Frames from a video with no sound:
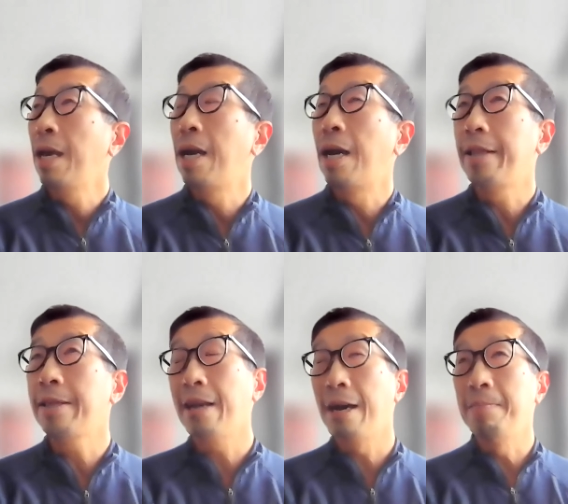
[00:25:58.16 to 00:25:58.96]
Other
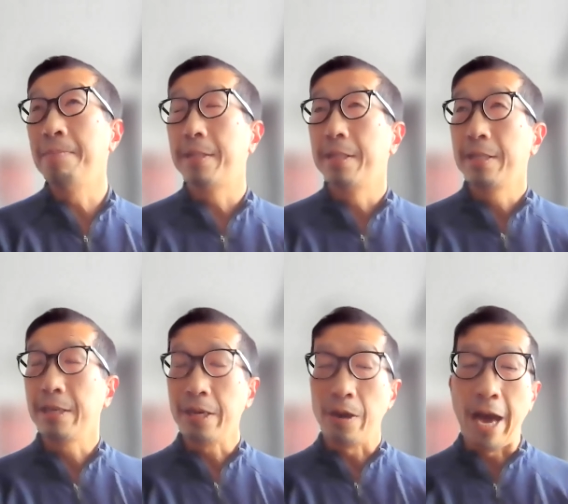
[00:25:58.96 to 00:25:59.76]
times,
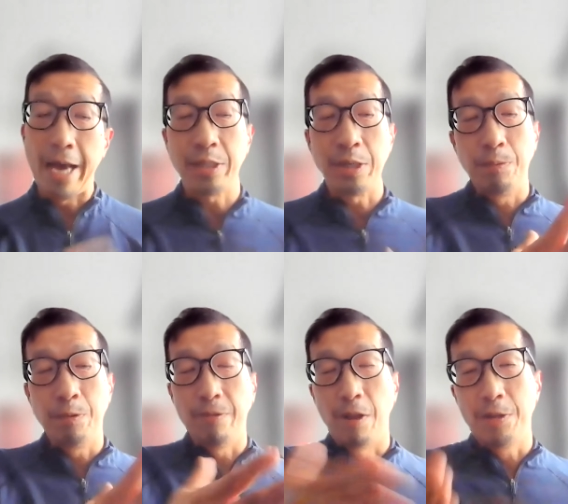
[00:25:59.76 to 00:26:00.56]
as you
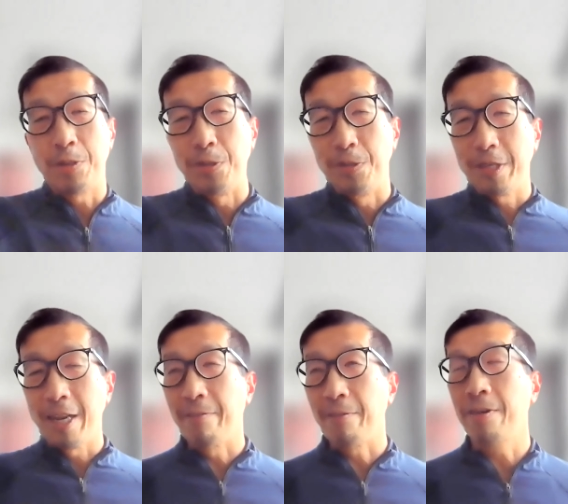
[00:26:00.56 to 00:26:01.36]
move along to
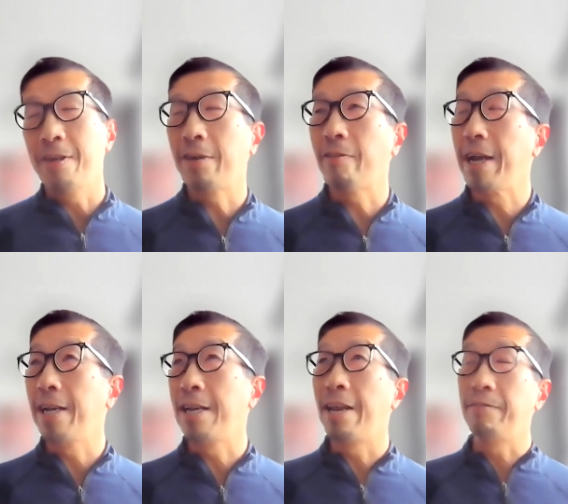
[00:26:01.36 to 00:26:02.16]
sort of
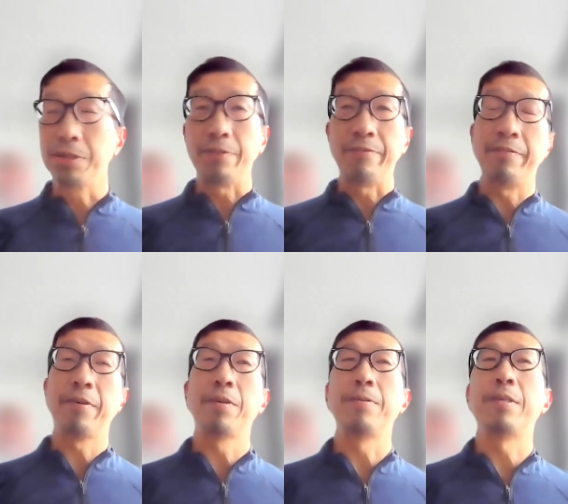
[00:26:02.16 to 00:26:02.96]
graded levels of
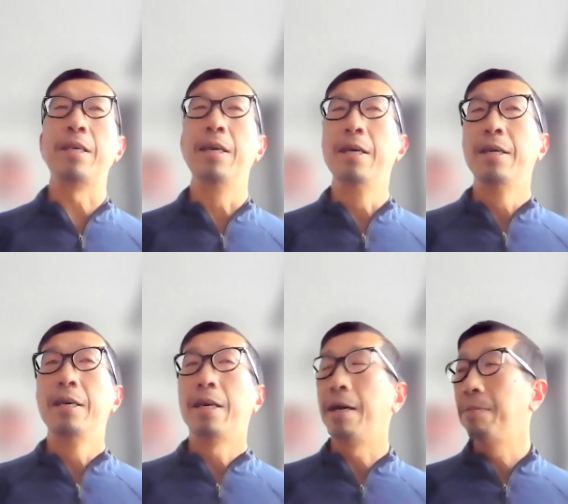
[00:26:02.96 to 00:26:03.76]
difficulty,
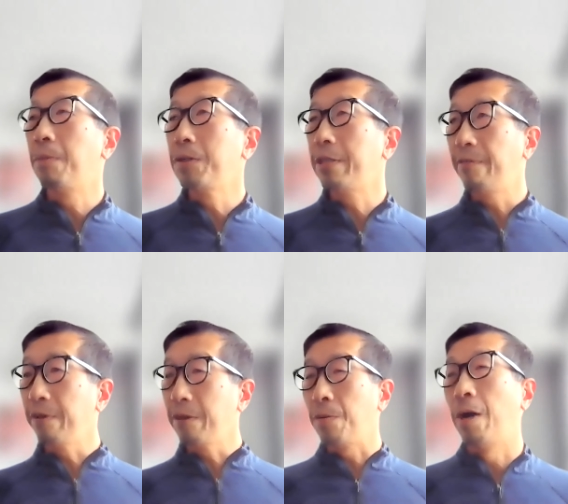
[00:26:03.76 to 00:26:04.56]
the most difficult